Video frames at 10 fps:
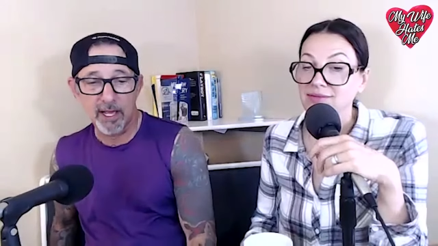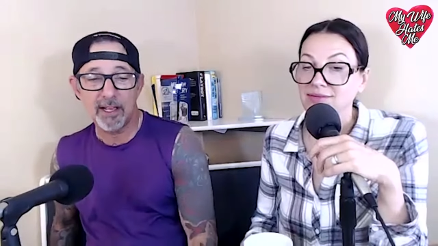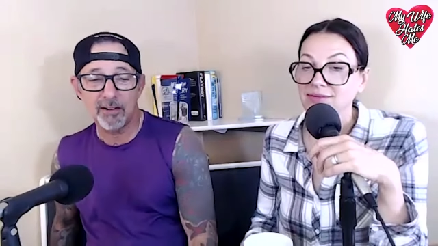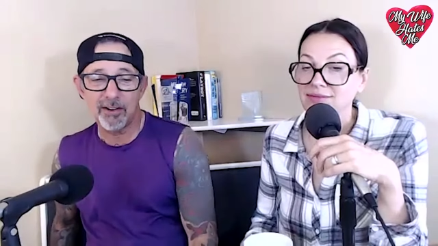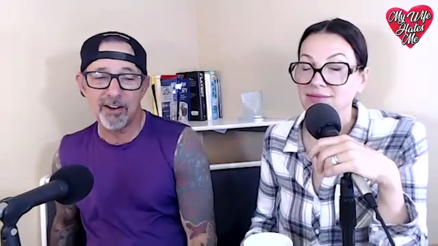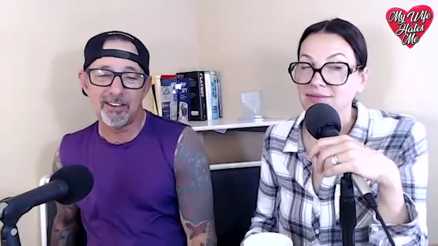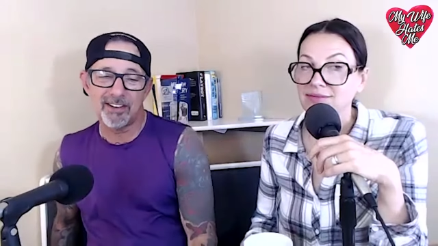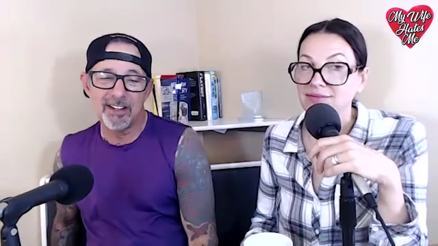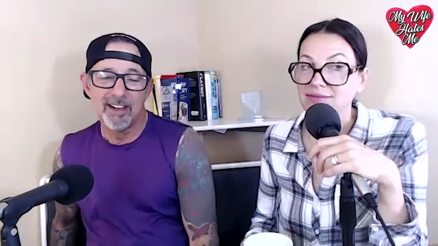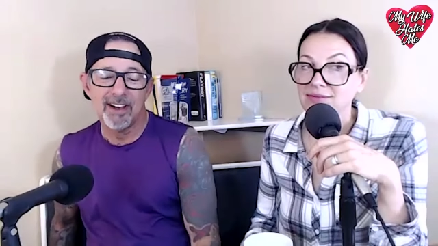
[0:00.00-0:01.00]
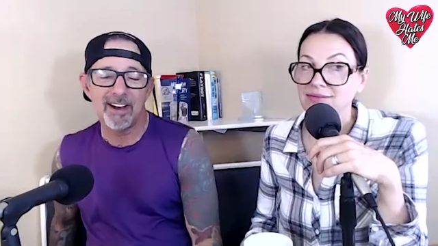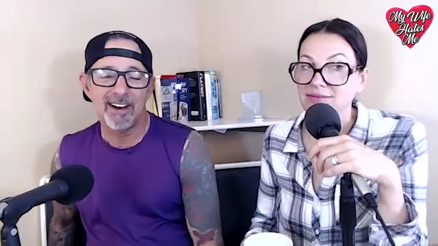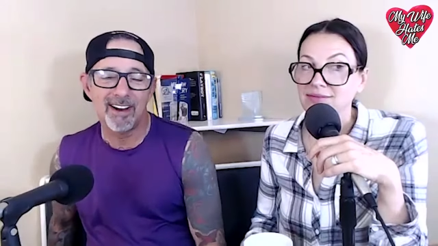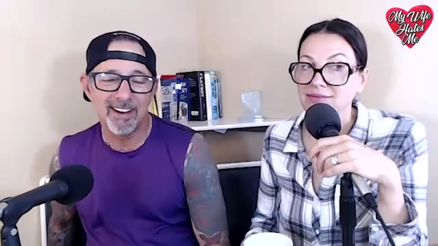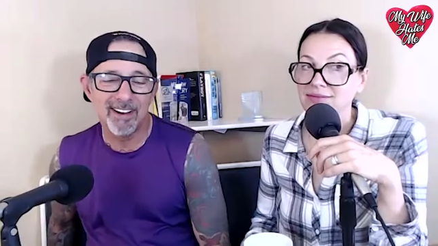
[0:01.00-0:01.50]
Speaker 1: He ordered
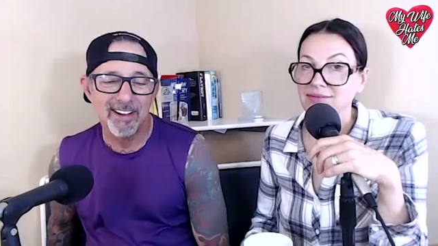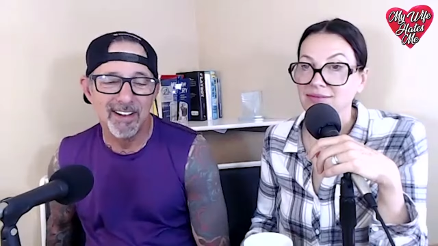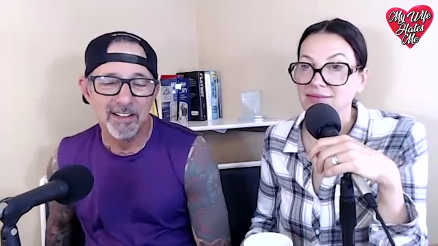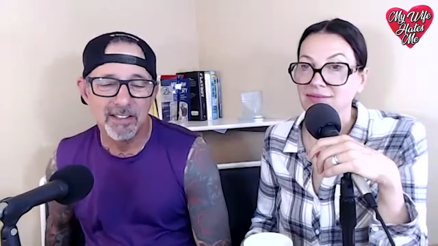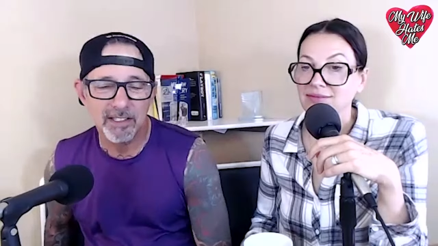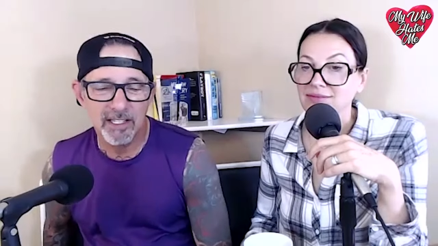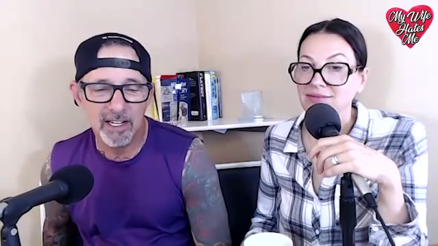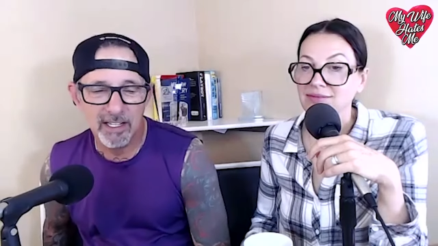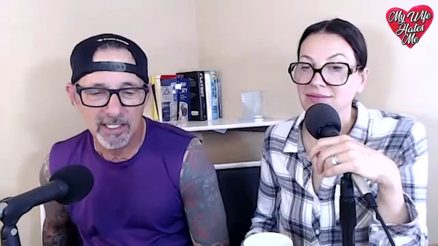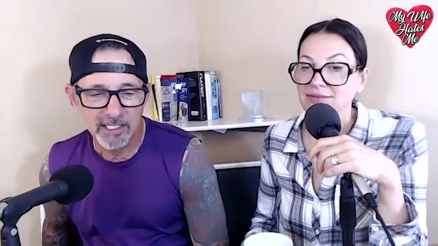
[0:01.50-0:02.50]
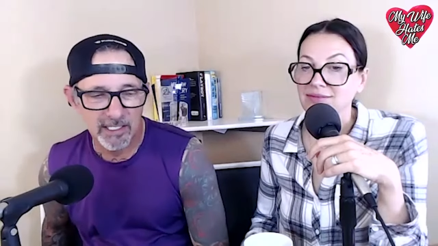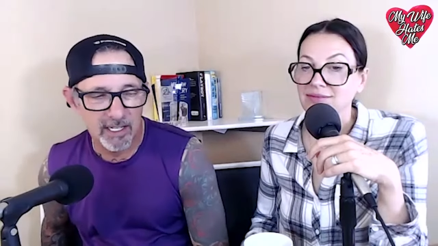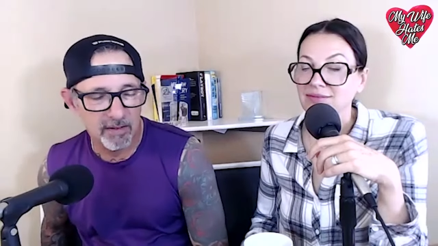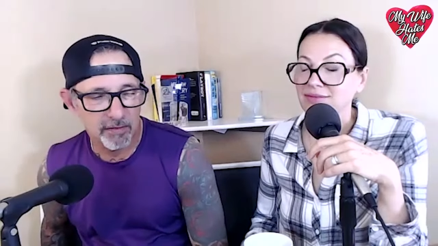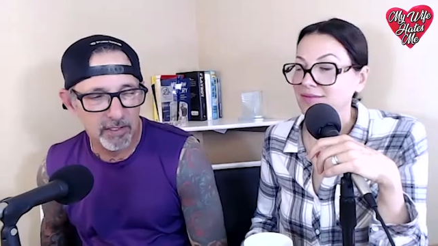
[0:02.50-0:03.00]
uh, uh,
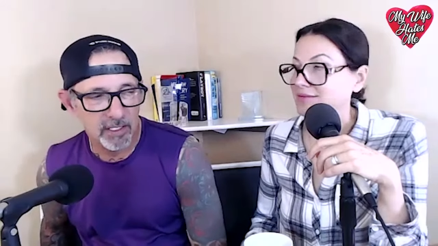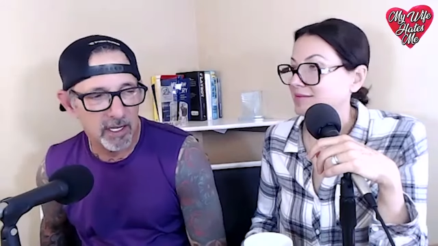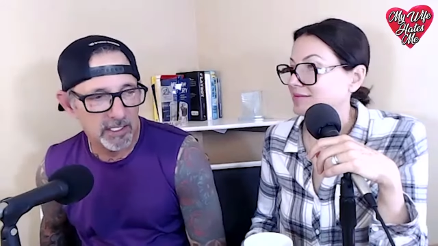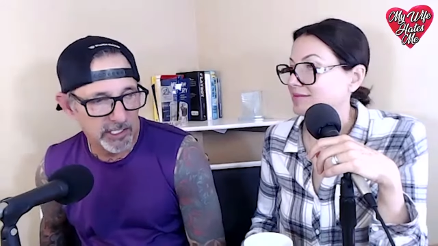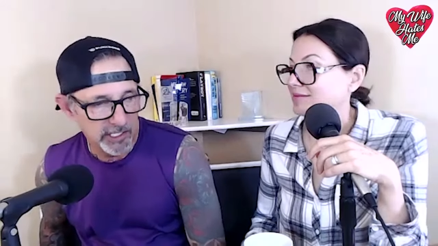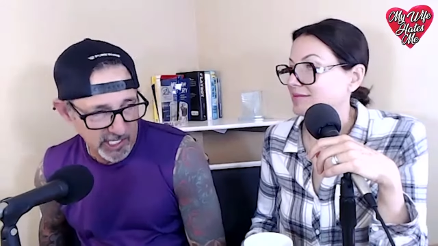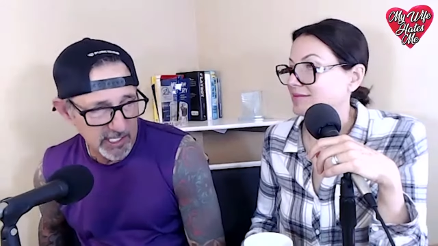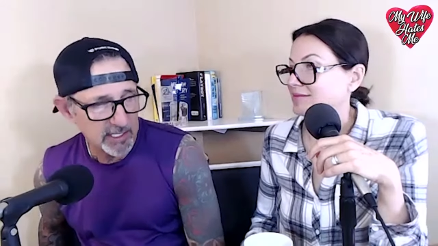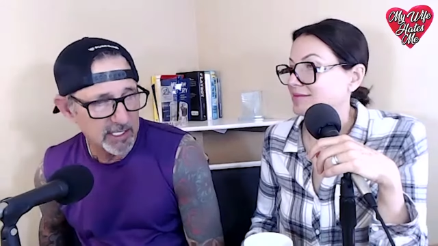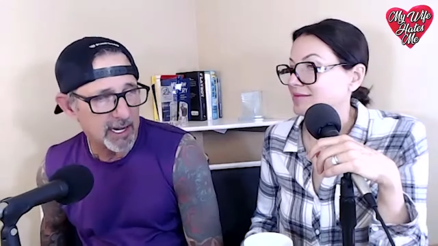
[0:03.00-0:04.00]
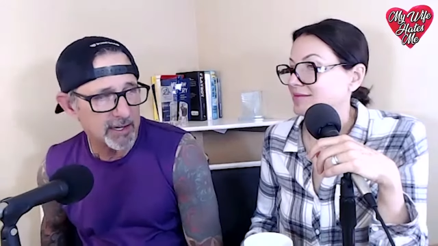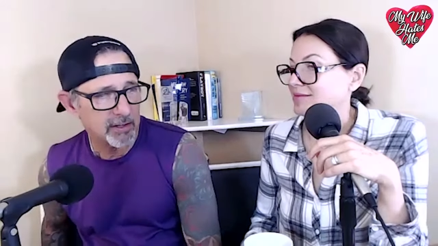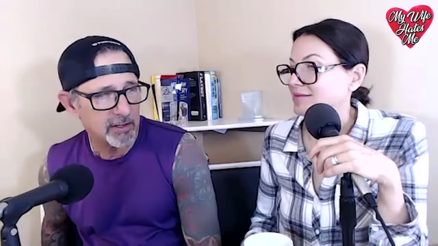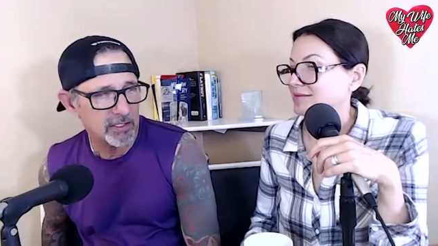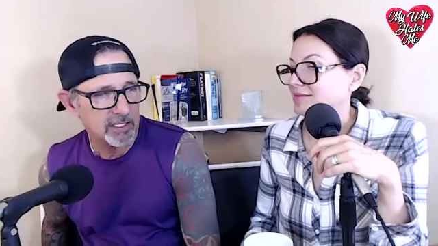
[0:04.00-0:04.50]
uh, chicken
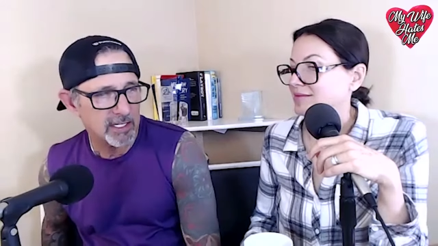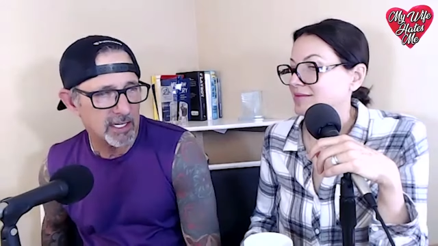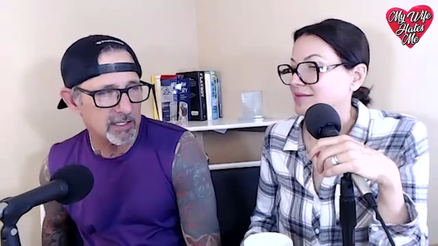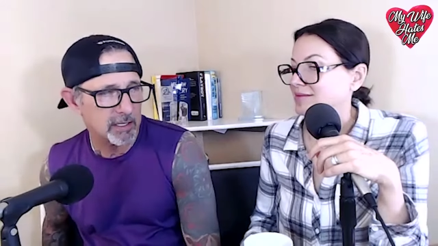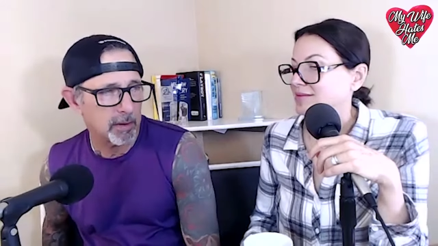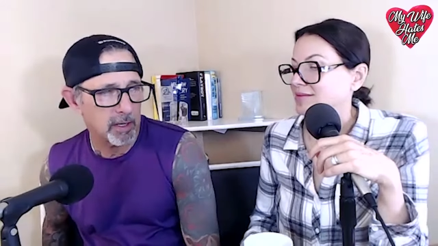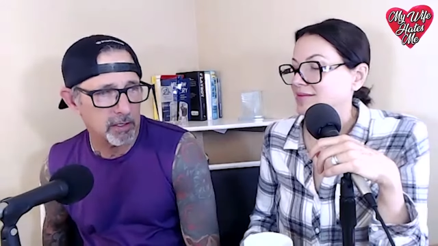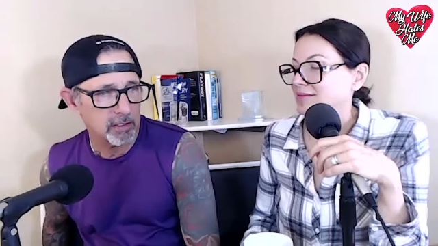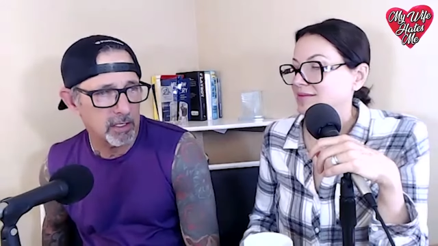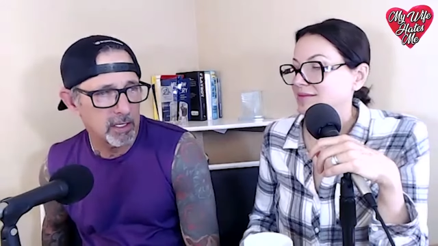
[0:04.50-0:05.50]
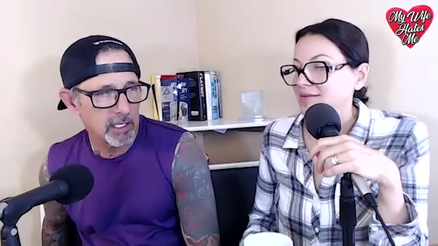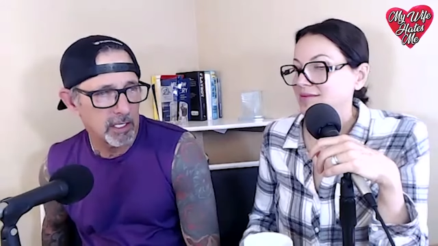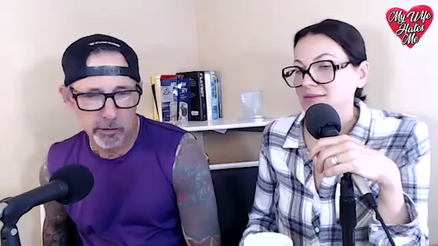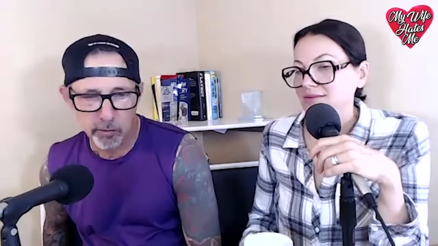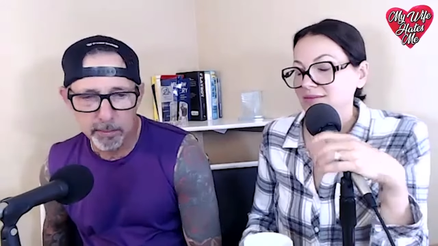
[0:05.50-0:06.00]
tenders, then some other
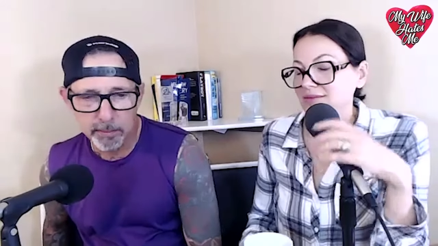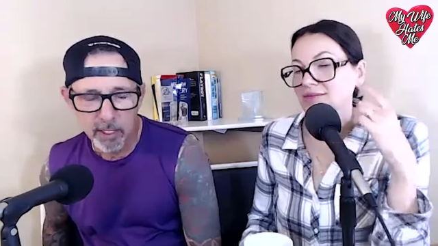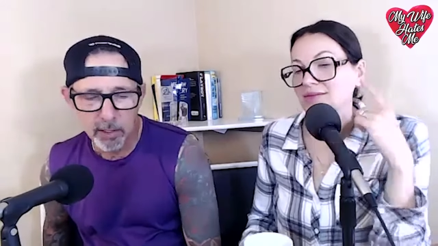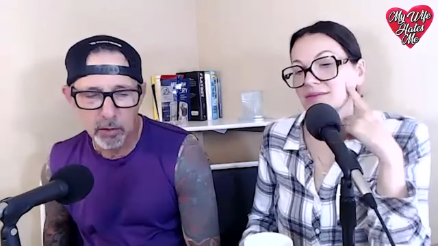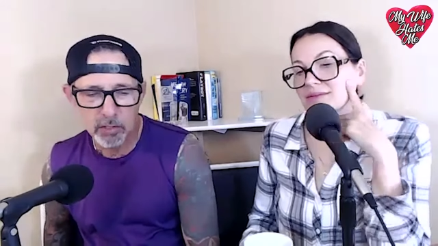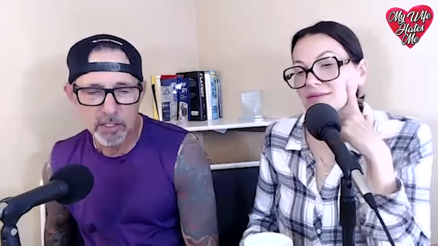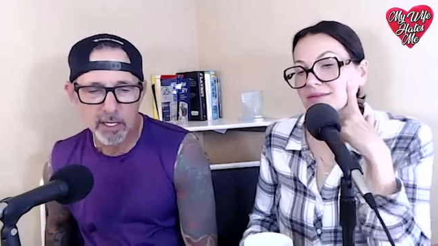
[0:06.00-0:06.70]
shrimp toast